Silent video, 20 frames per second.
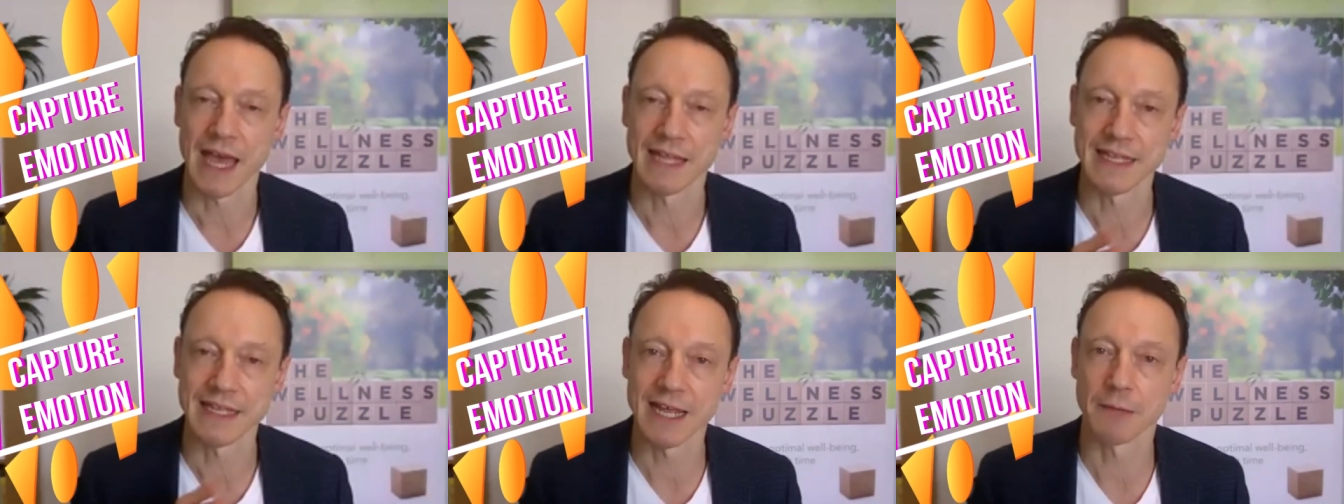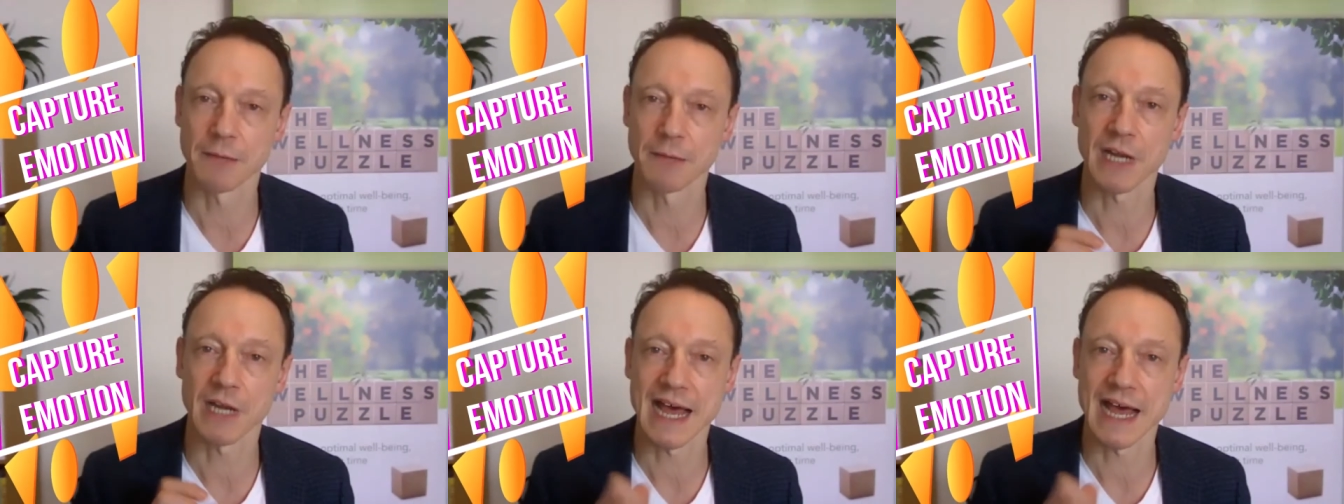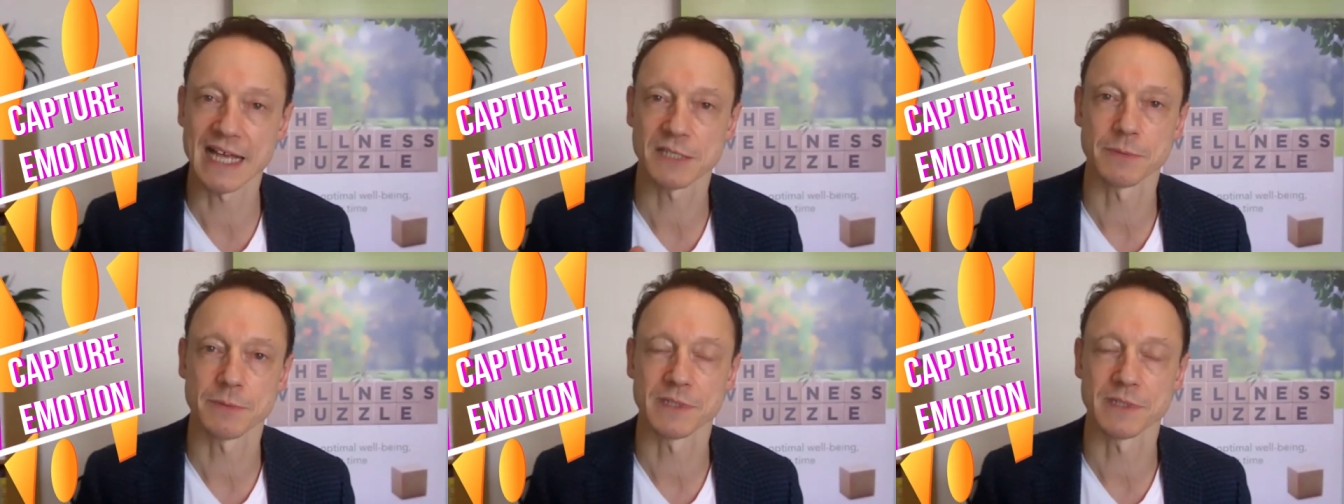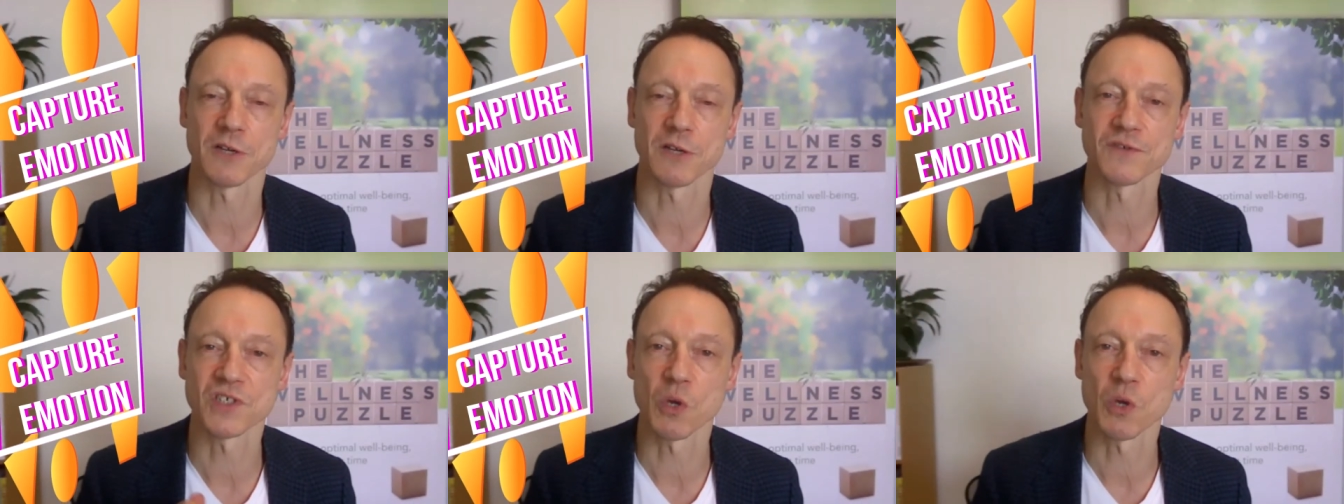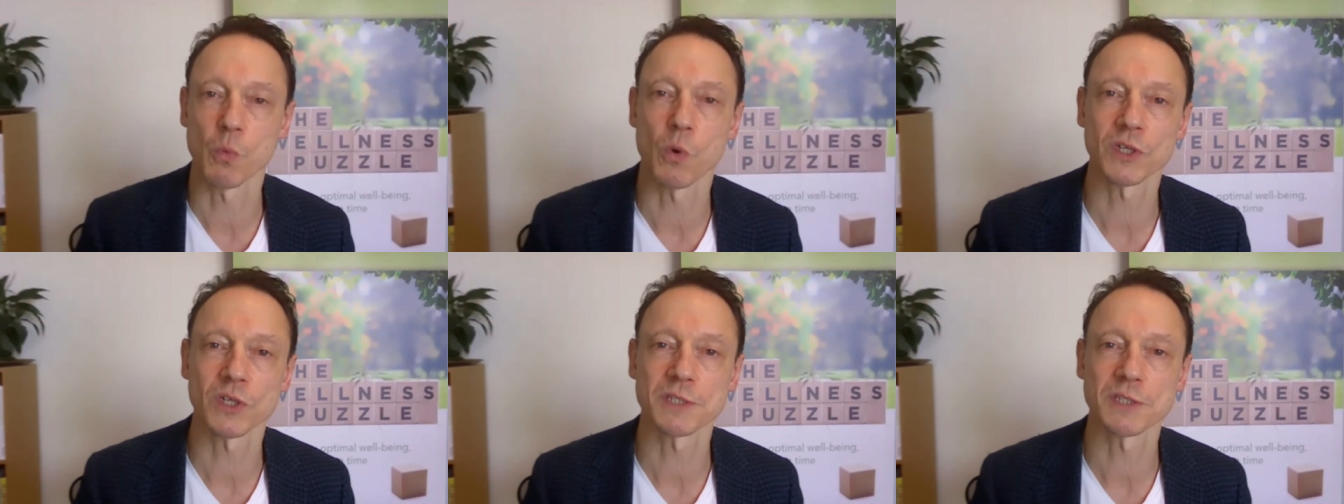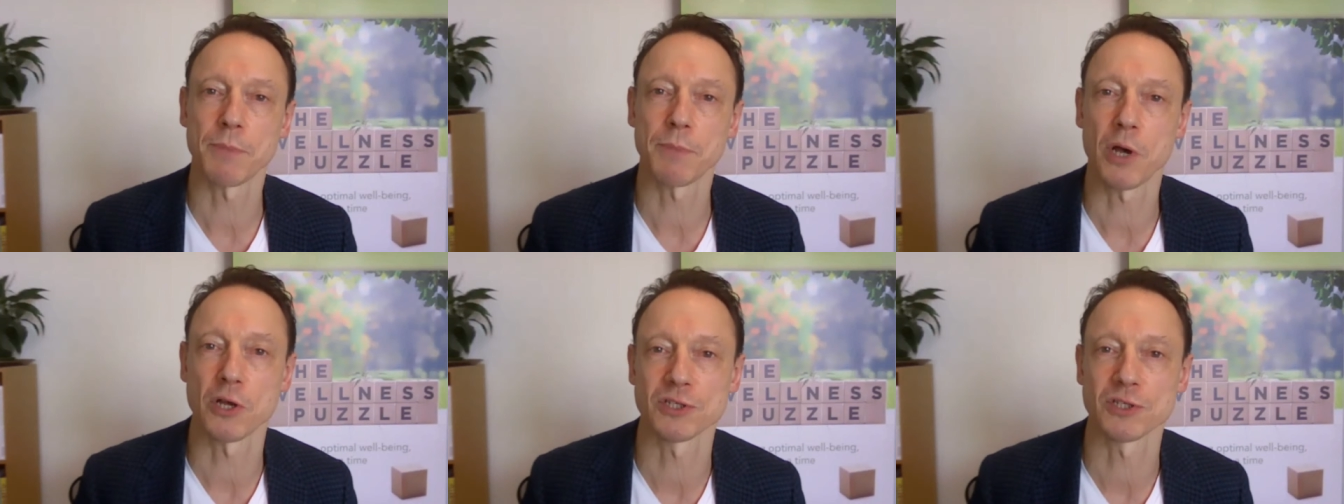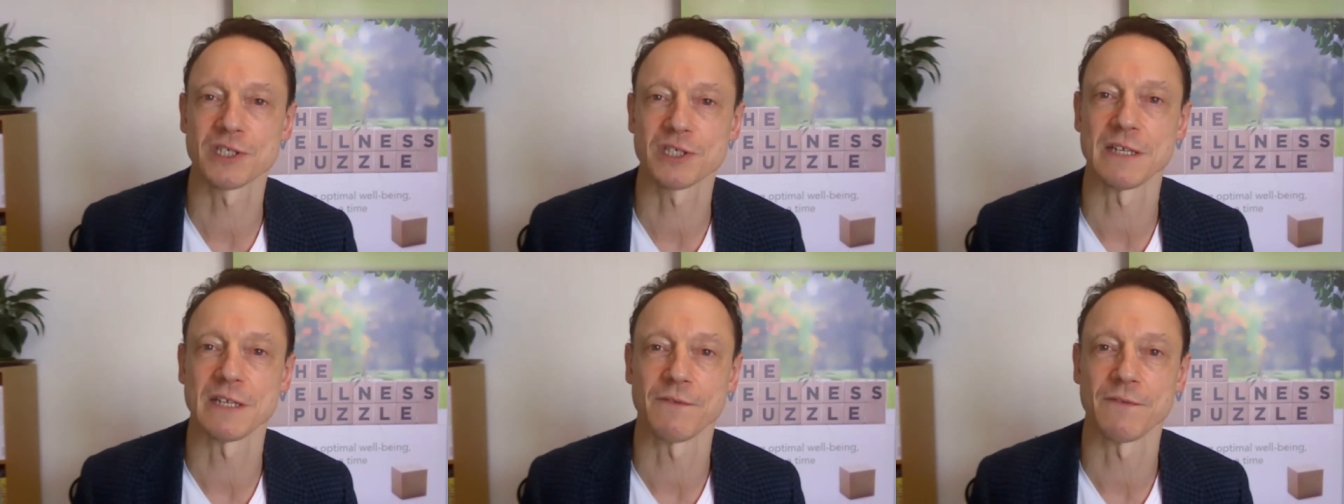And now I'm going to ask myself, so what's
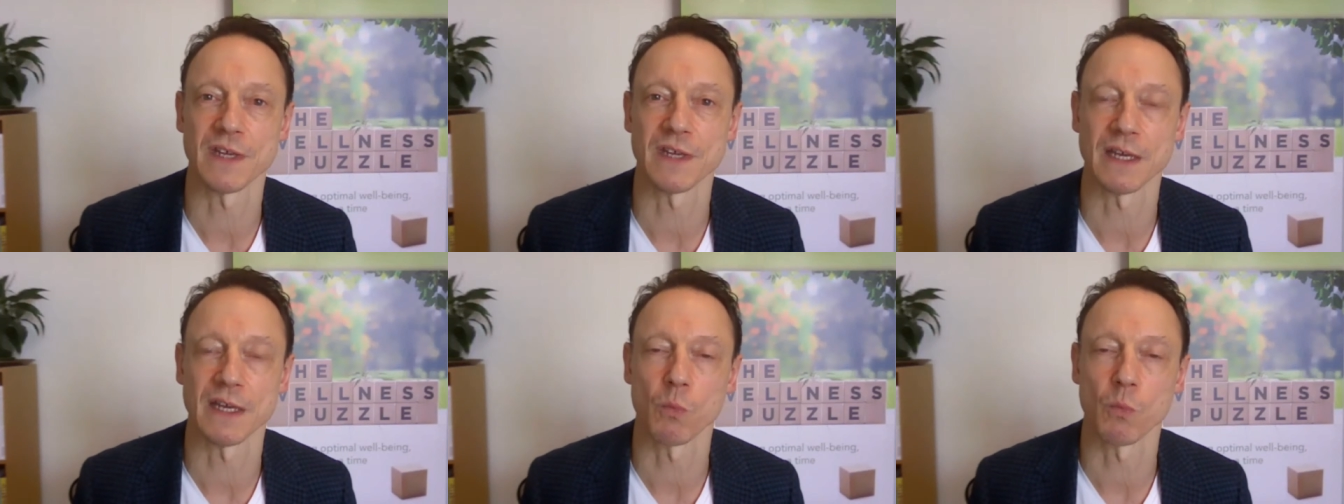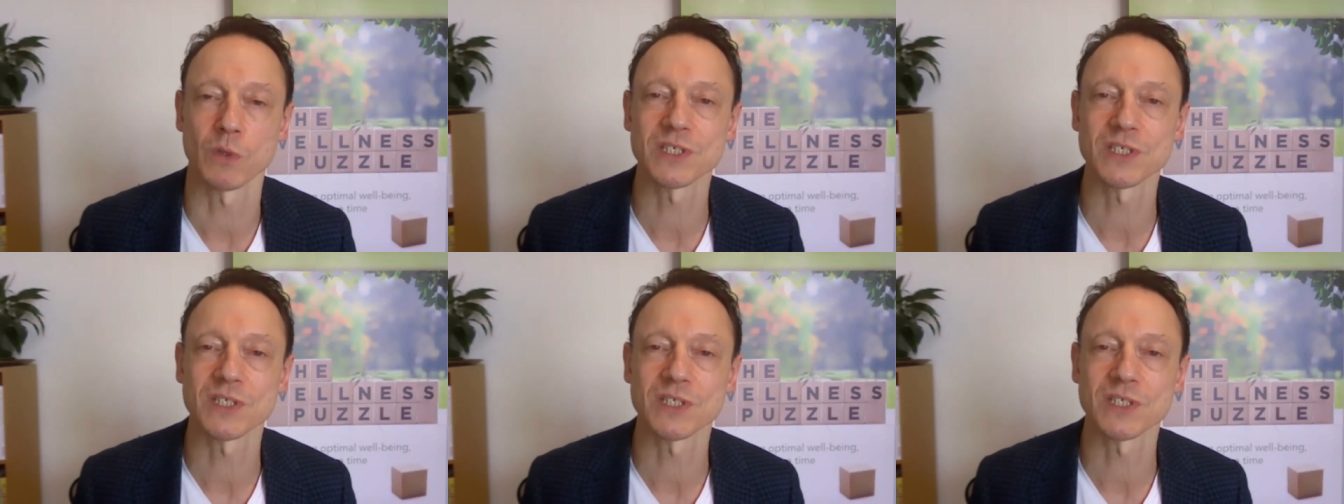positive here?